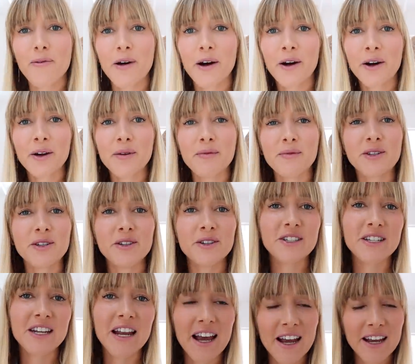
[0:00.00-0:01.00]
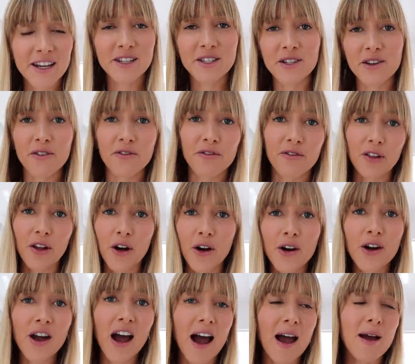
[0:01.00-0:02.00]
welcome to today's
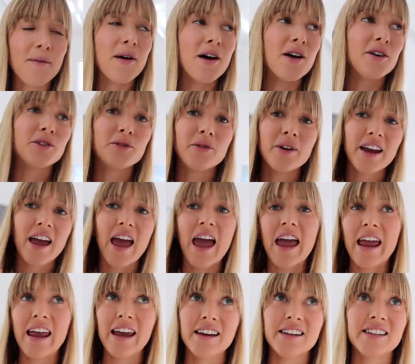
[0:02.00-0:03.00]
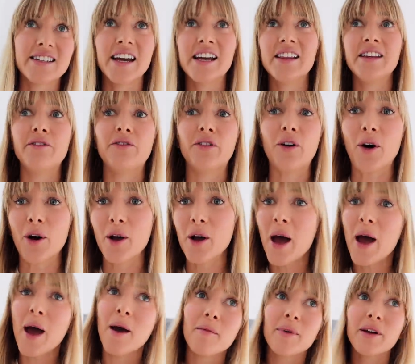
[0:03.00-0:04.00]
vlog. I'm doing a daily vlog
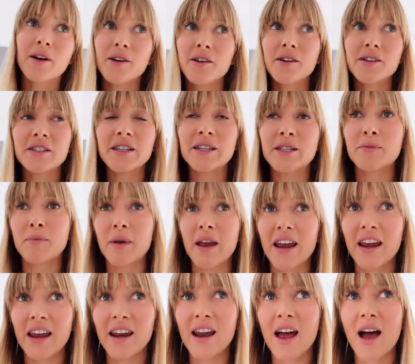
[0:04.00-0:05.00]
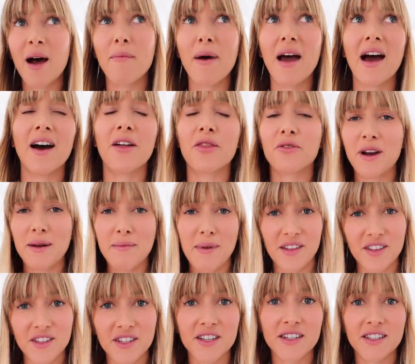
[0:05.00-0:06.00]
because it's been about 3
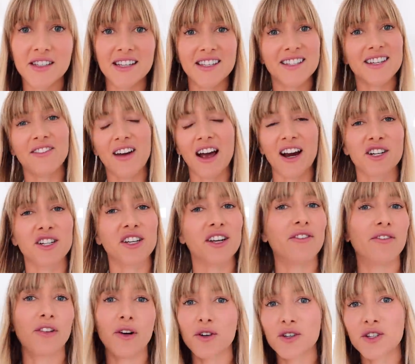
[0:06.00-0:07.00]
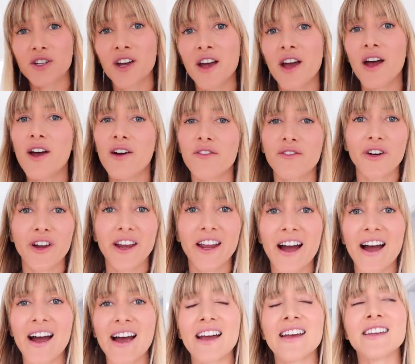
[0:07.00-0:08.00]
months since I've actually vlogged for you
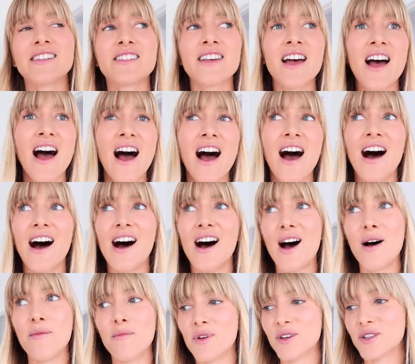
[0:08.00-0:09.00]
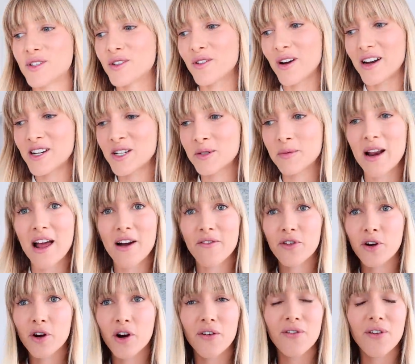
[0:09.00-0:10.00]
guys. So I just went
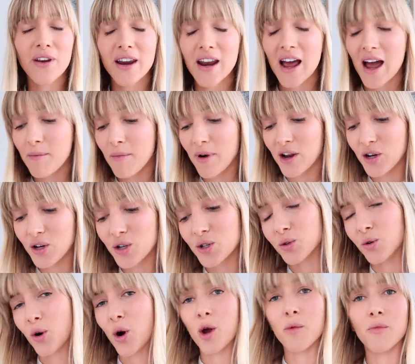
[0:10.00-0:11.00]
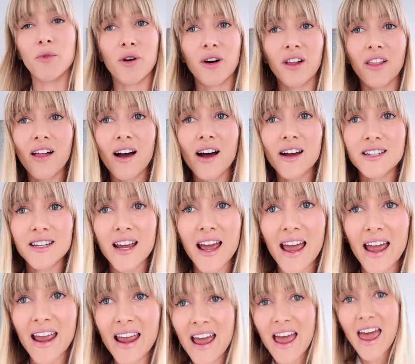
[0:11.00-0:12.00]
out for a coffee and had my usual oat milk
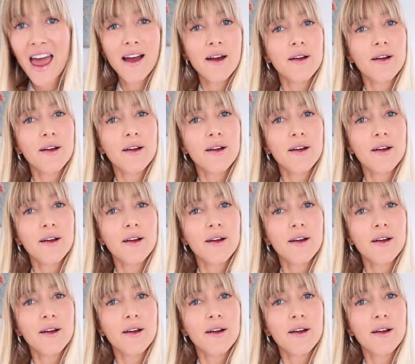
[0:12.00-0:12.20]
latte,